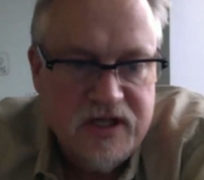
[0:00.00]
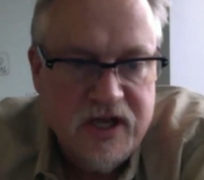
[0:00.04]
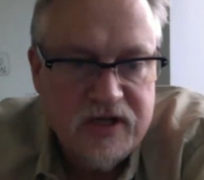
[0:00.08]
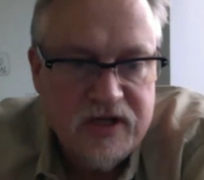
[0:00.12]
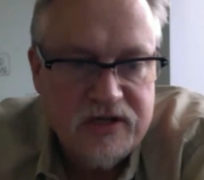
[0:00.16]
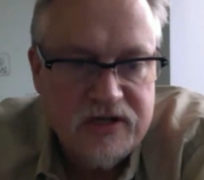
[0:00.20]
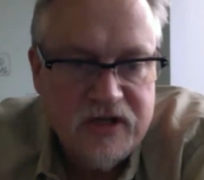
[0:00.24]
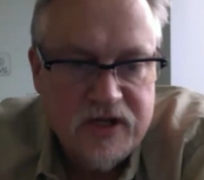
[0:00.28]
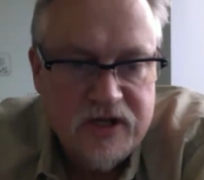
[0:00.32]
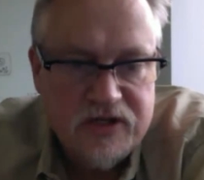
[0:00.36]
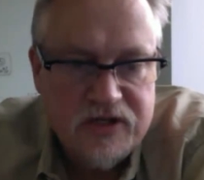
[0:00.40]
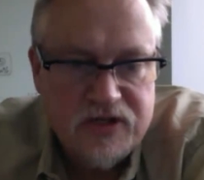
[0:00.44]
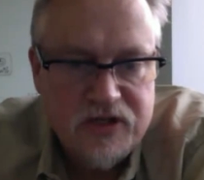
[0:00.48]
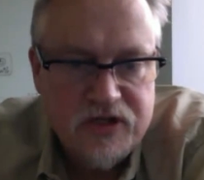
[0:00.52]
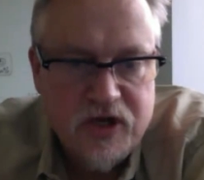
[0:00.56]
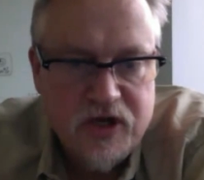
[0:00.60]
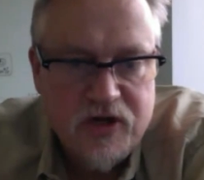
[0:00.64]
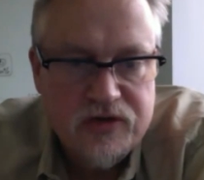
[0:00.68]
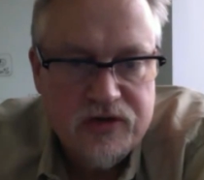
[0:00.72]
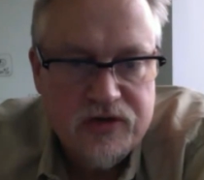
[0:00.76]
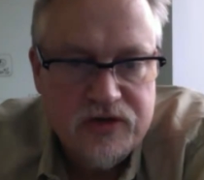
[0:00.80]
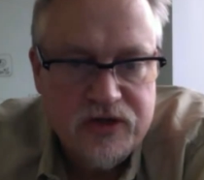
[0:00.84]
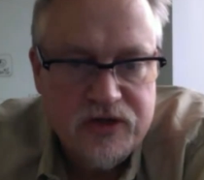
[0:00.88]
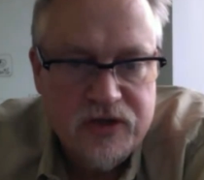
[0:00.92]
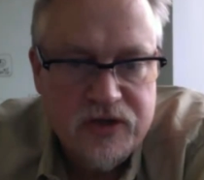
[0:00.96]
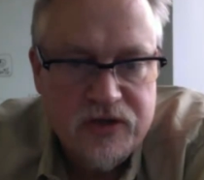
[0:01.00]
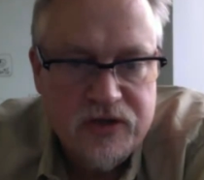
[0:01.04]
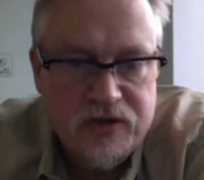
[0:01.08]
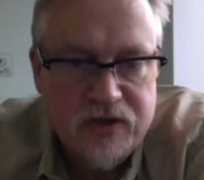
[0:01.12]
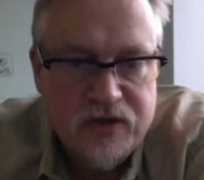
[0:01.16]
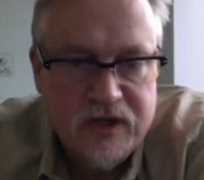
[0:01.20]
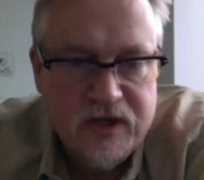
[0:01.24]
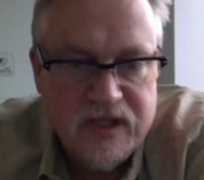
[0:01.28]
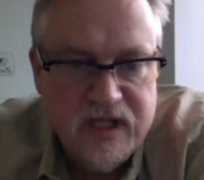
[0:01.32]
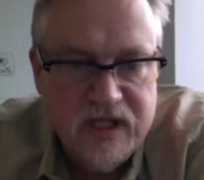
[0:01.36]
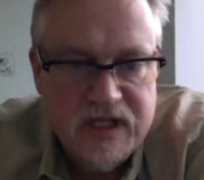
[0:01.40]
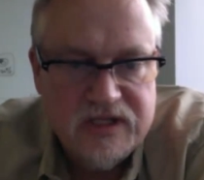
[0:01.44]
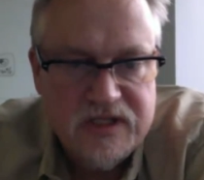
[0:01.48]
it shows you,
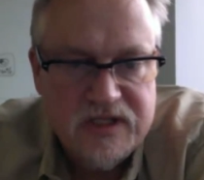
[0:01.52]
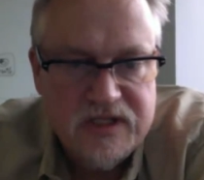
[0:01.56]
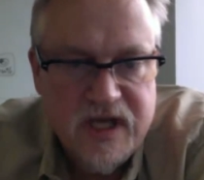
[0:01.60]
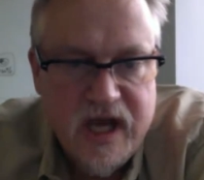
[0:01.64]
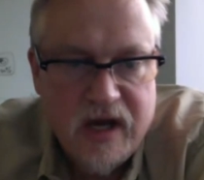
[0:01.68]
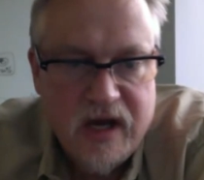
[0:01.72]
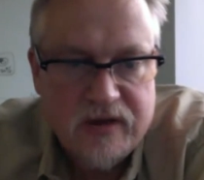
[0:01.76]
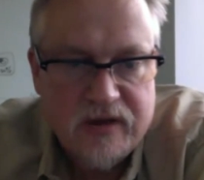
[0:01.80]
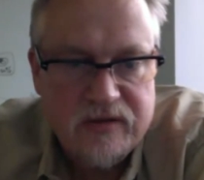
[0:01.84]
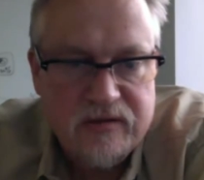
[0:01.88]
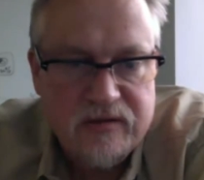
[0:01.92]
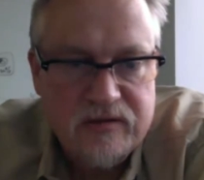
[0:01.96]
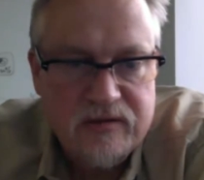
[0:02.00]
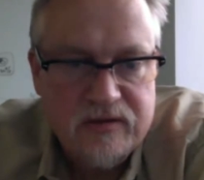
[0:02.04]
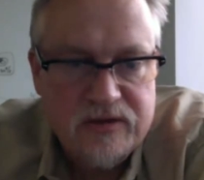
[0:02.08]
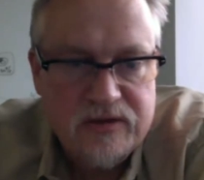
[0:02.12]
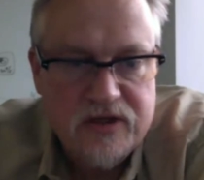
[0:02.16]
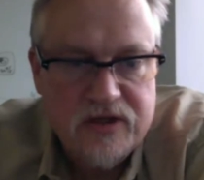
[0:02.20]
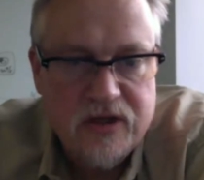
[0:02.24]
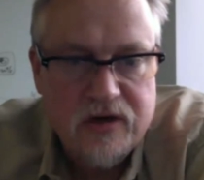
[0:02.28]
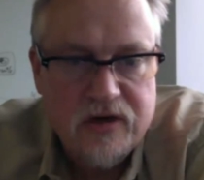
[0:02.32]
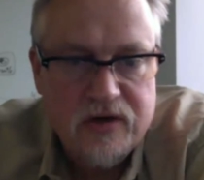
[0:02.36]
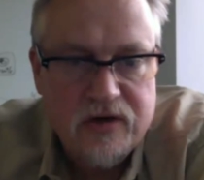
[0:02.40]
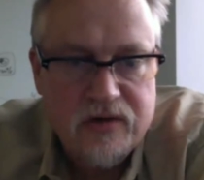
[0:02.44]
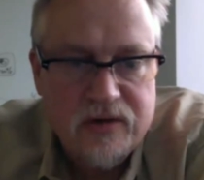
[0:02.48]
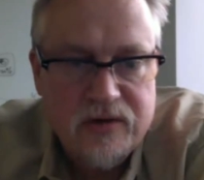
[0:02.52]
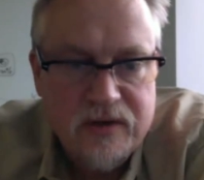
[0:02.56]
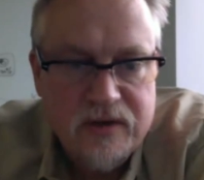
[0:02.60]
it lists out. So